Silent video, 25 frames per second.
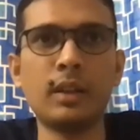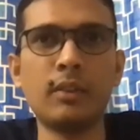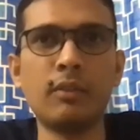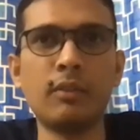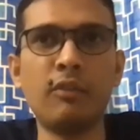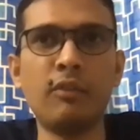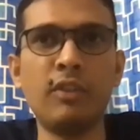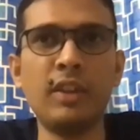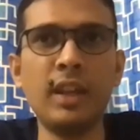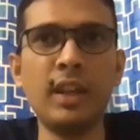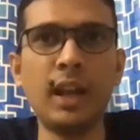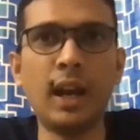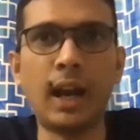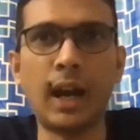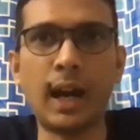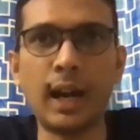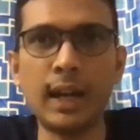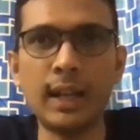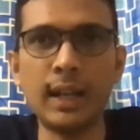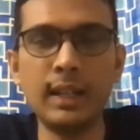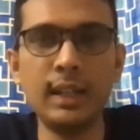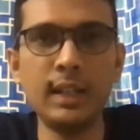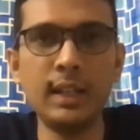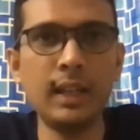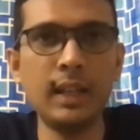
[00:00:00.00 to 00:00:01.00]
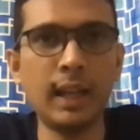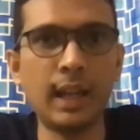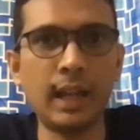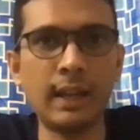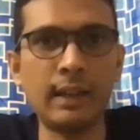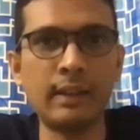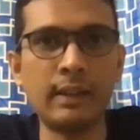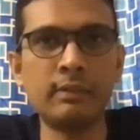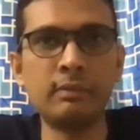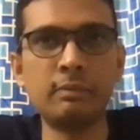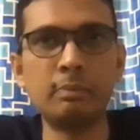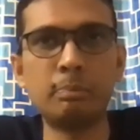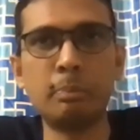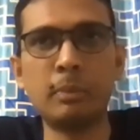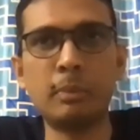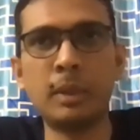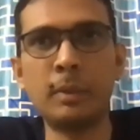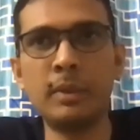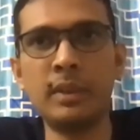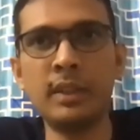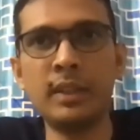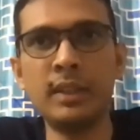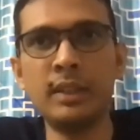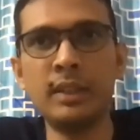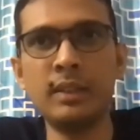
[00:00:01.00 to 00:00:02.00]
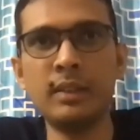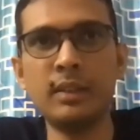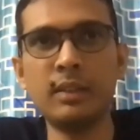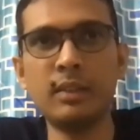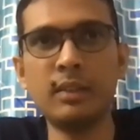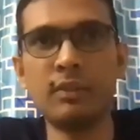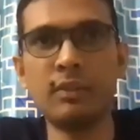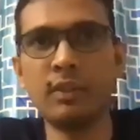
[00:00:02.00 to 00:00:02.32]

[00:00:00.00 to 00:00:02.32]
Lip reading: we hardly have maybe